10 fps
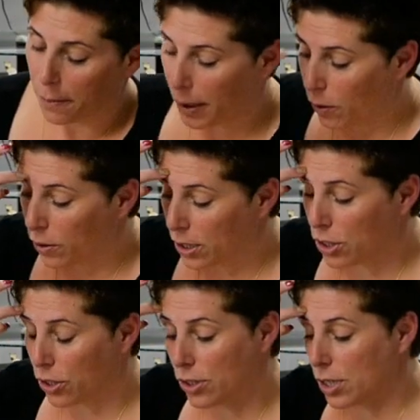But
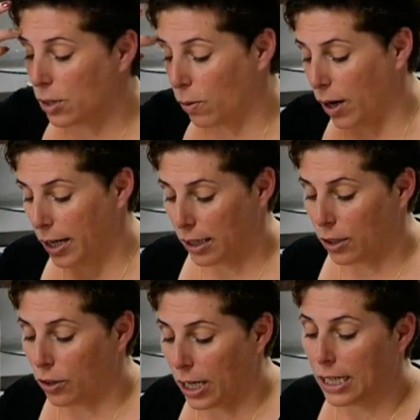all-in-twos are quite
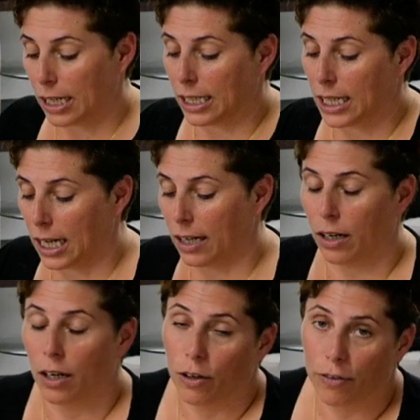unique
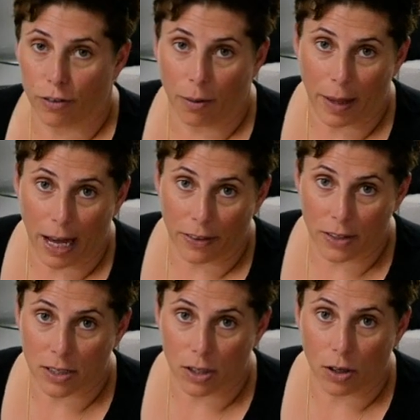again from the other
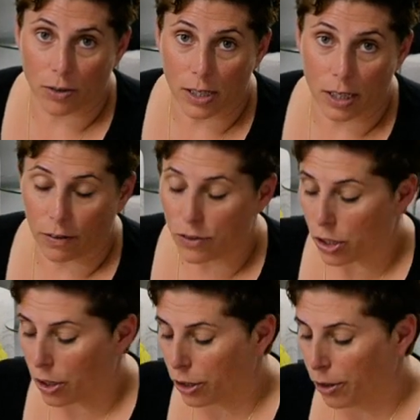styles that I've
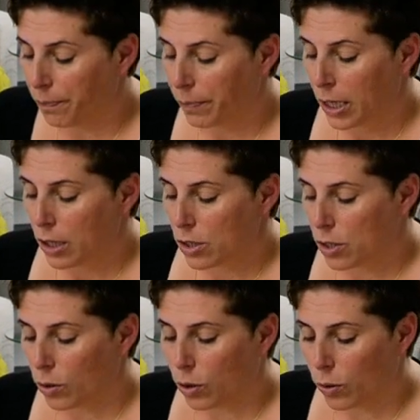shown you.
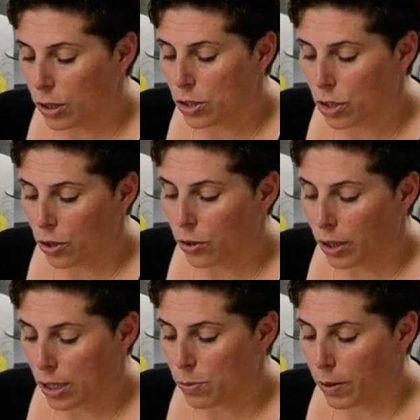So an all-in-two
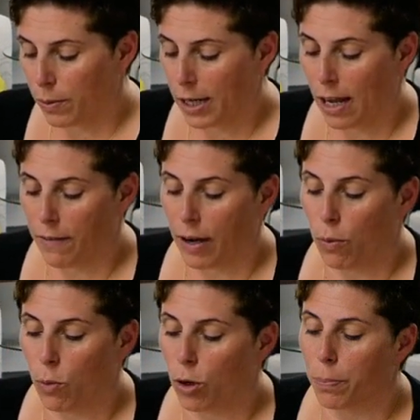is where we have
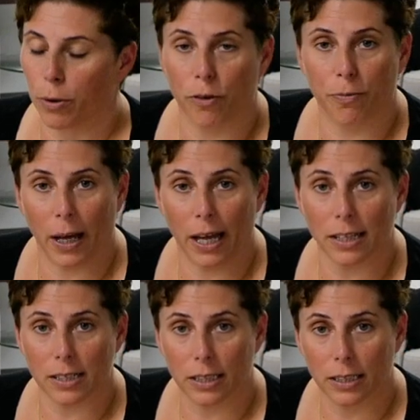our waterproof
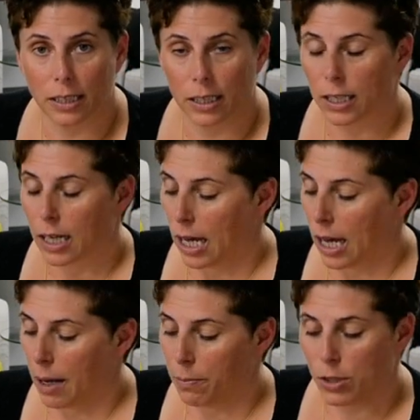part,
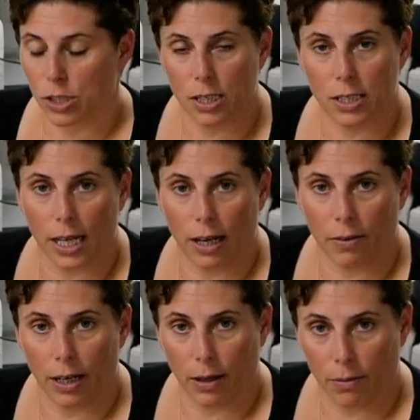which is
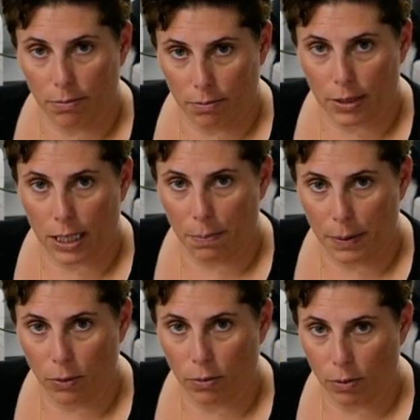our
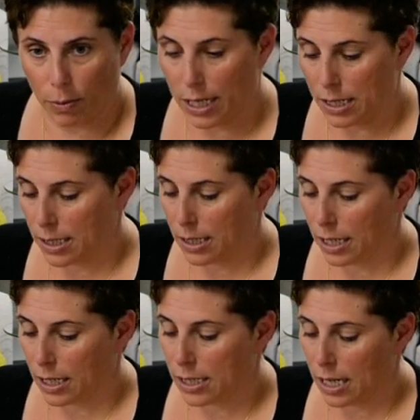keeping all the weaves and
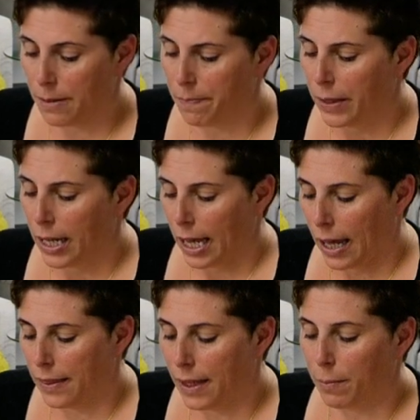things in,
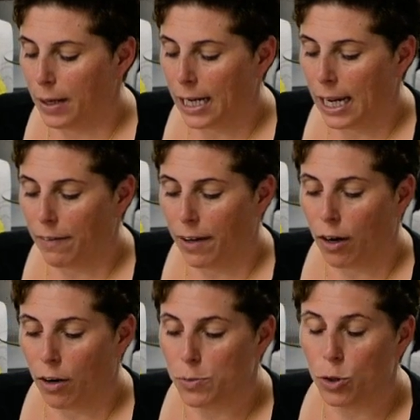and then we have
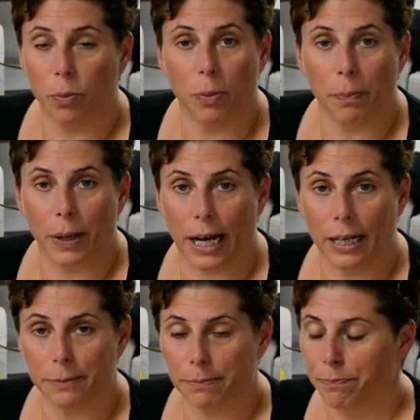our absorbent
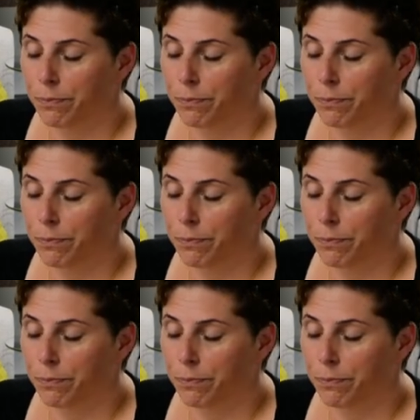part,